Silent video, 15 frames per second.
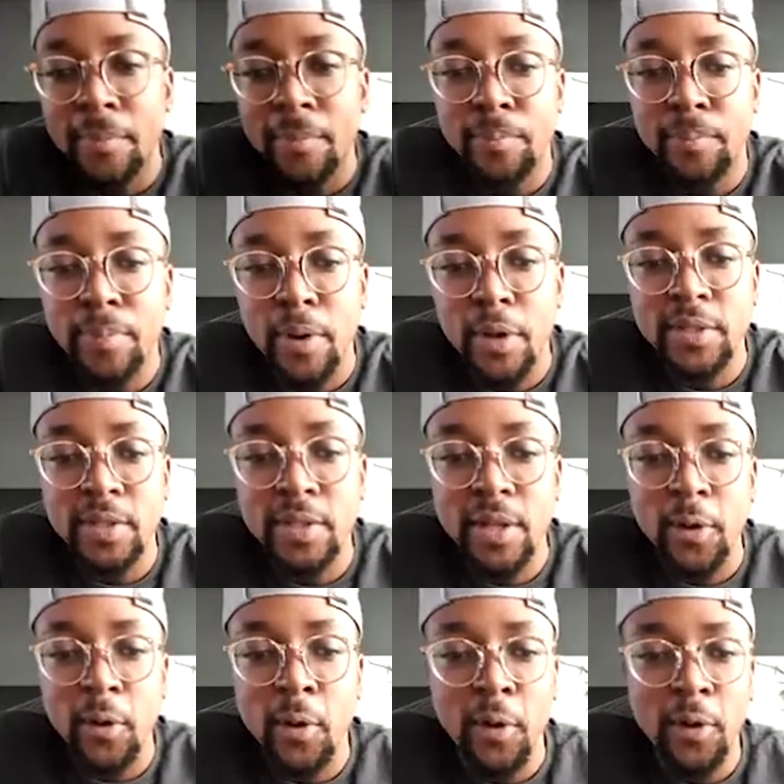person at
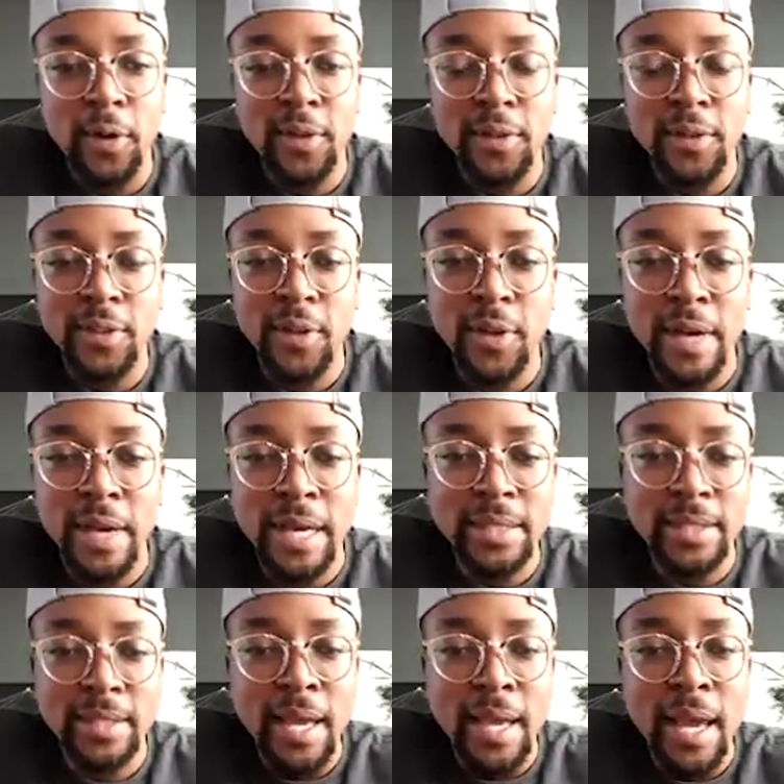all. So
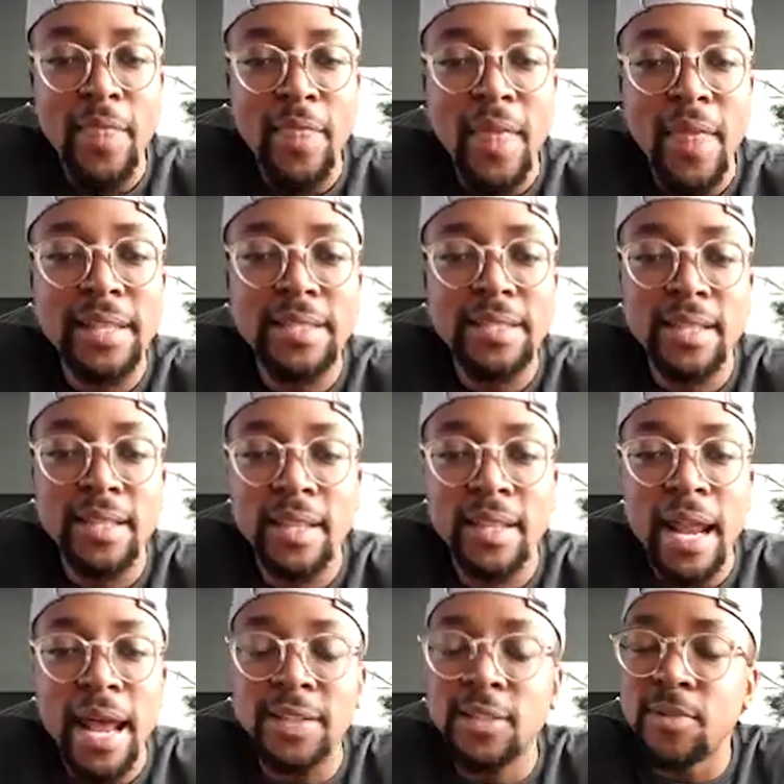it's
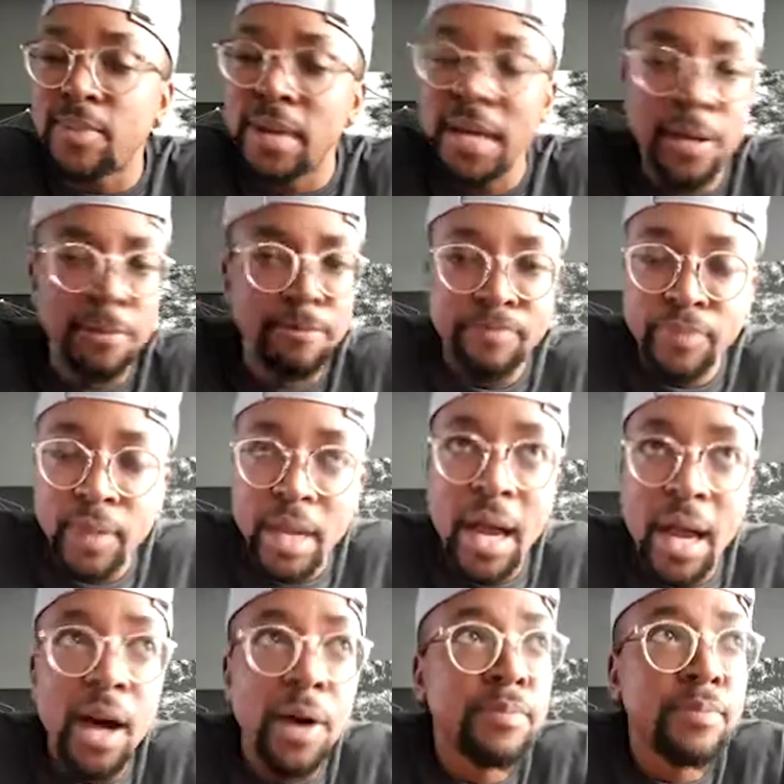that hasn't been
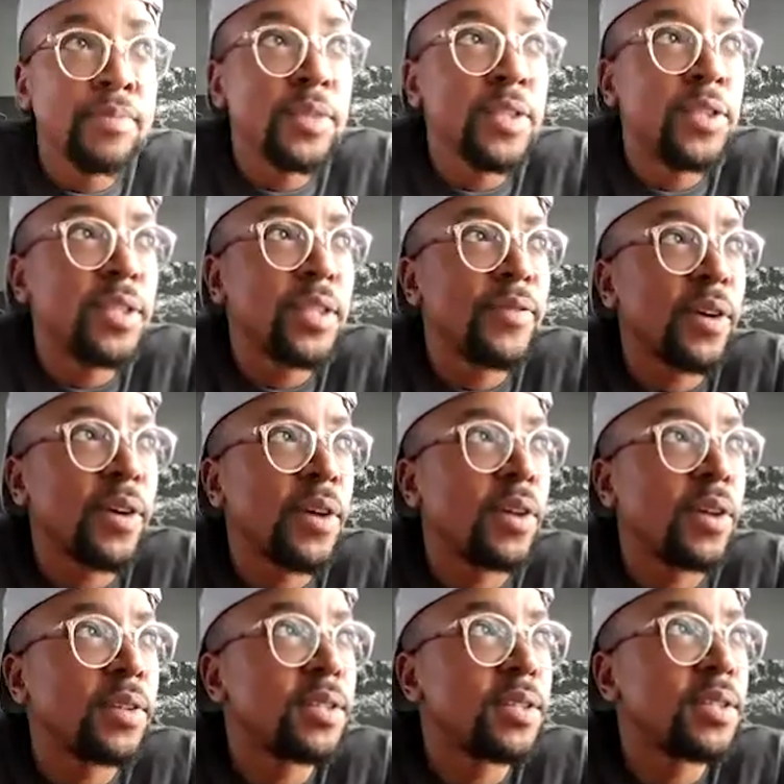too
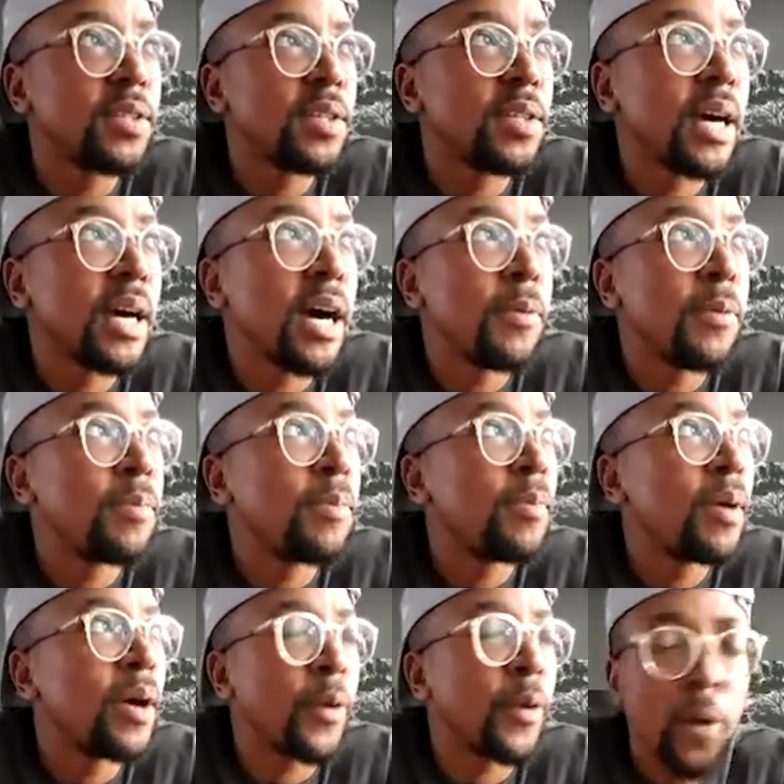difficult
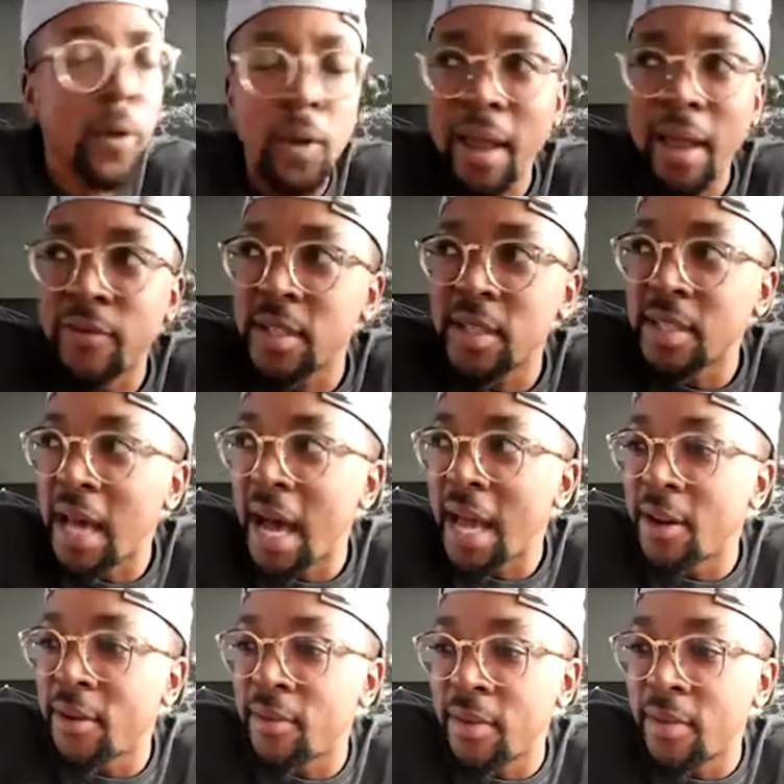at all. I've just kind
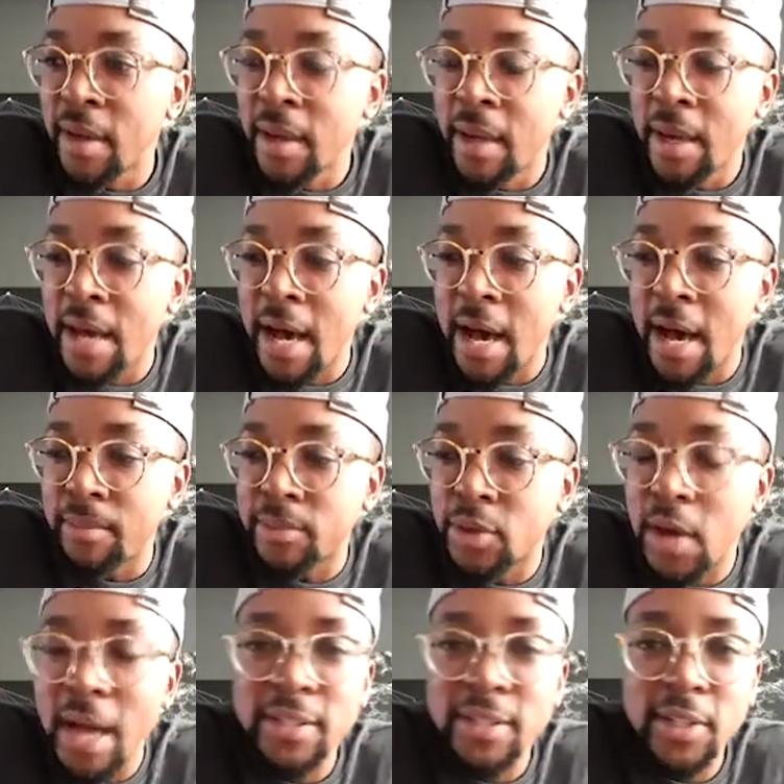of
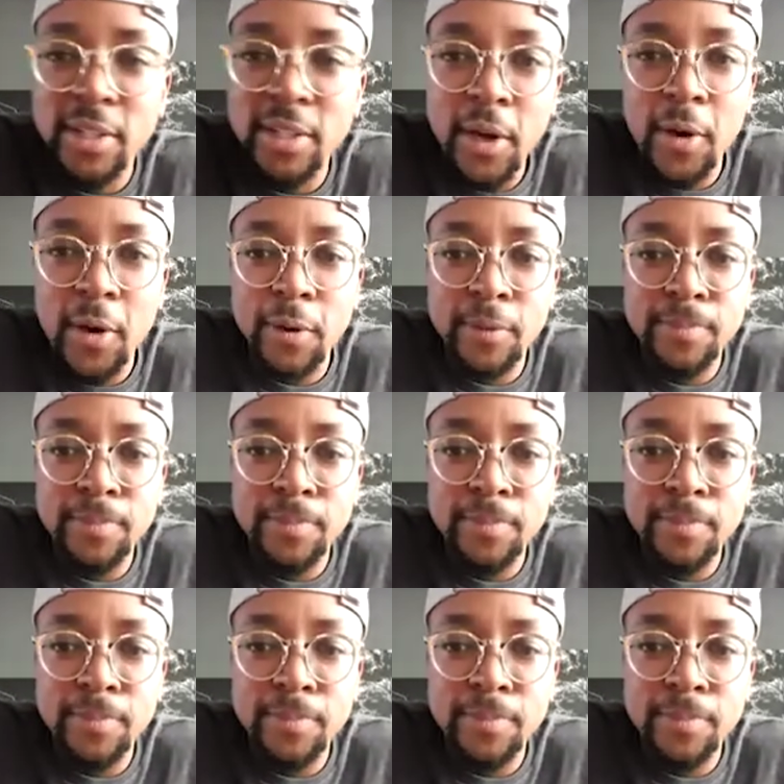tried to go